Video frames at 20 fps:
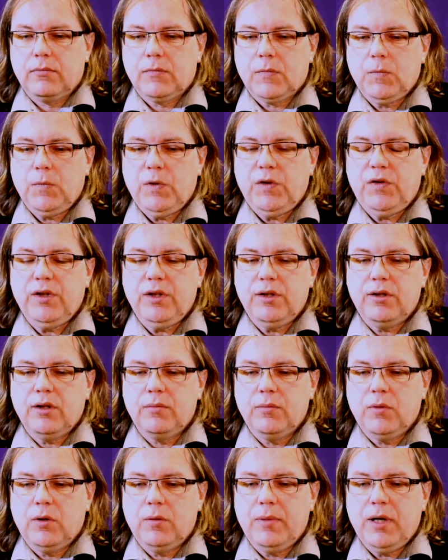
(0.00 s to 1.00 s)
We see it
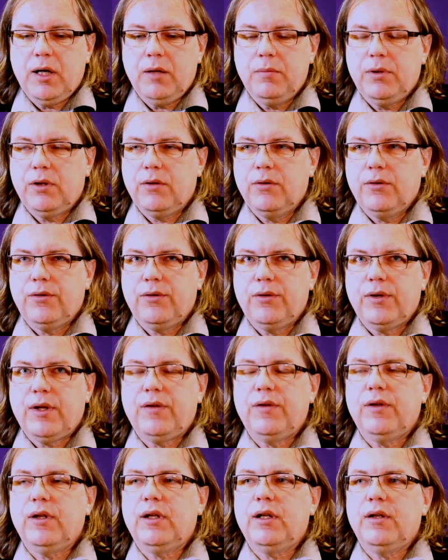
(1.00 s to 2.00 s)
on mobile because I
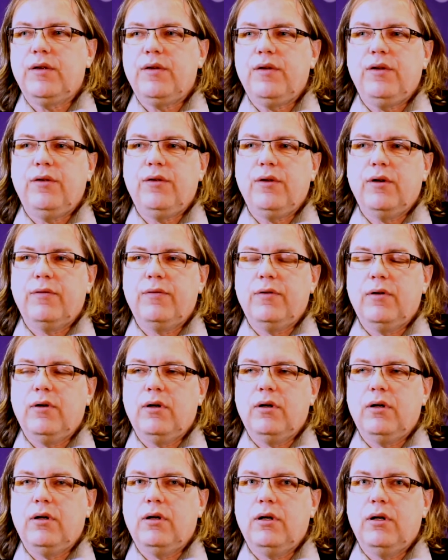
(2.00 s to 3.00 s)
think it's easier
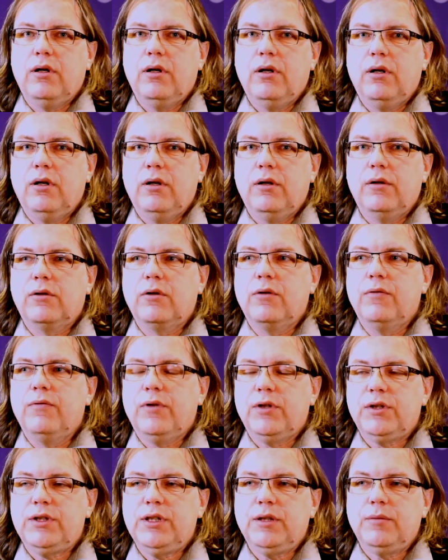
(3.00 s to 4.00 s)
for
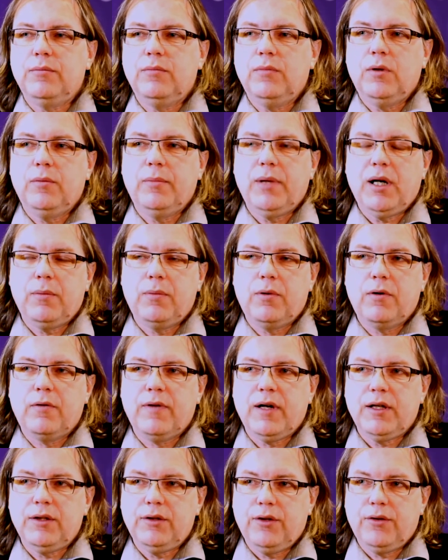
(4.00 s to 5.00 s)
converting mobile
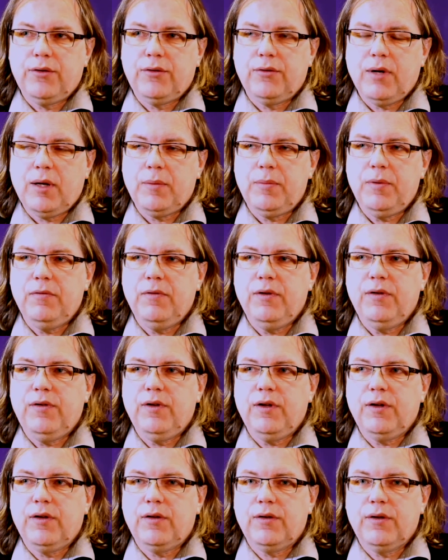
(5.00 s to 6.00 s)
providers to
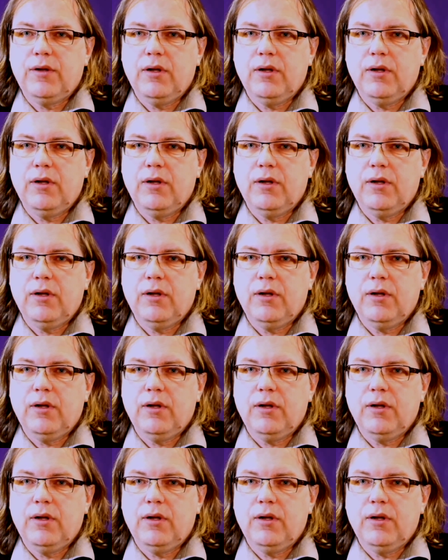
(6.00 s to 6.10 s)
IPv6.